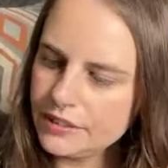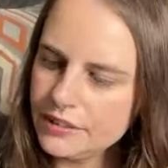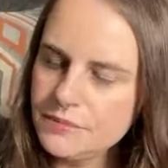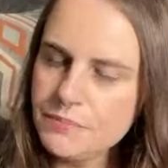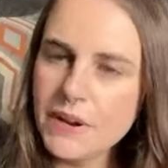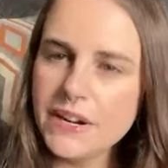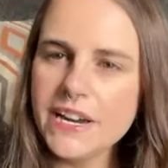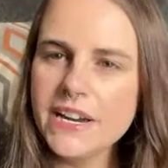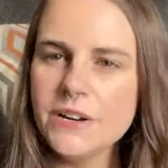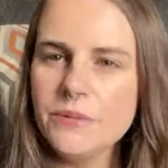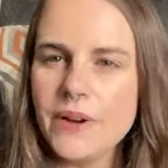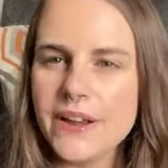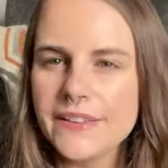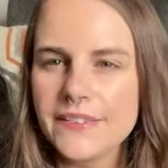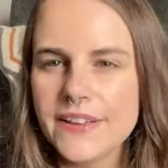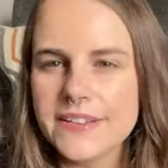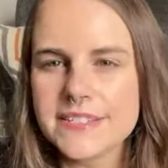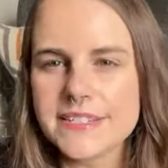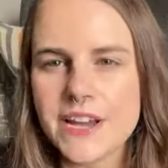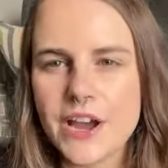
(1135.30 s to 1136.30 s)
But anyway,
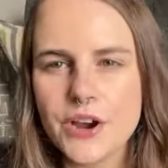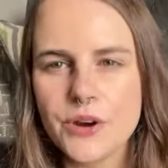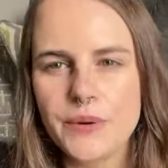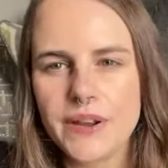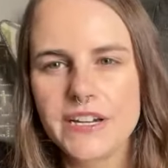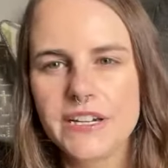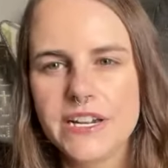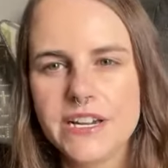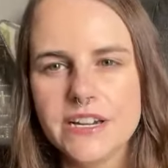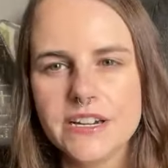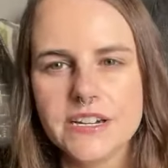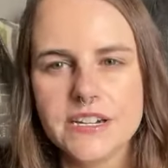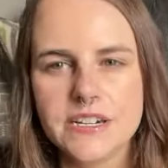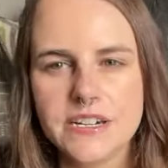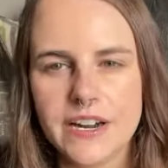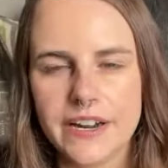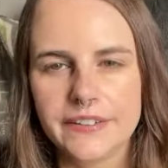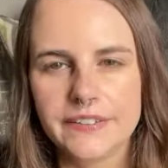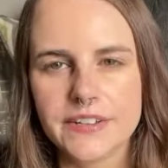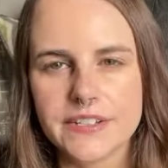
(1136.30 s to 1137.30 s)
let's go in here
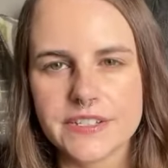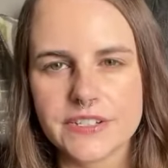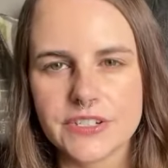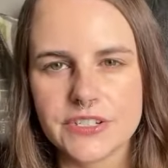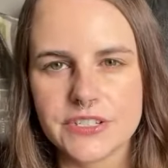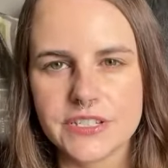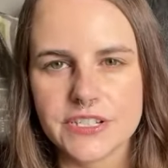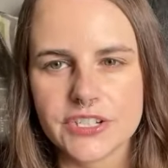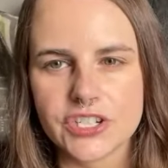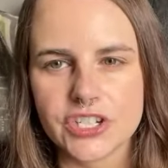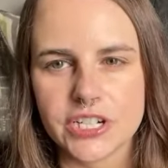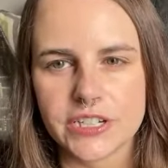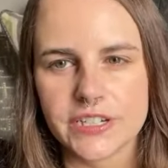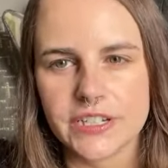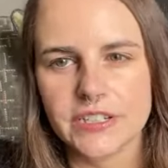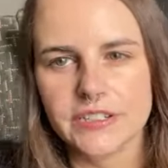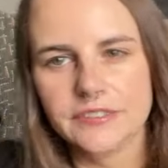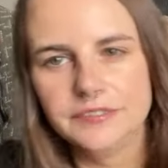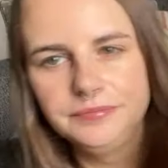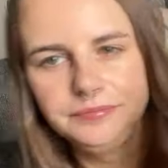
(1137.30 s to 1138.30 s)
and let's cook this
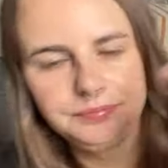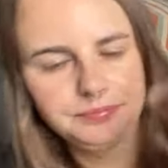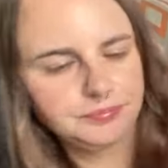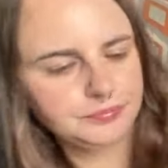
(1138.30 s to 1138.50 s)
chicken.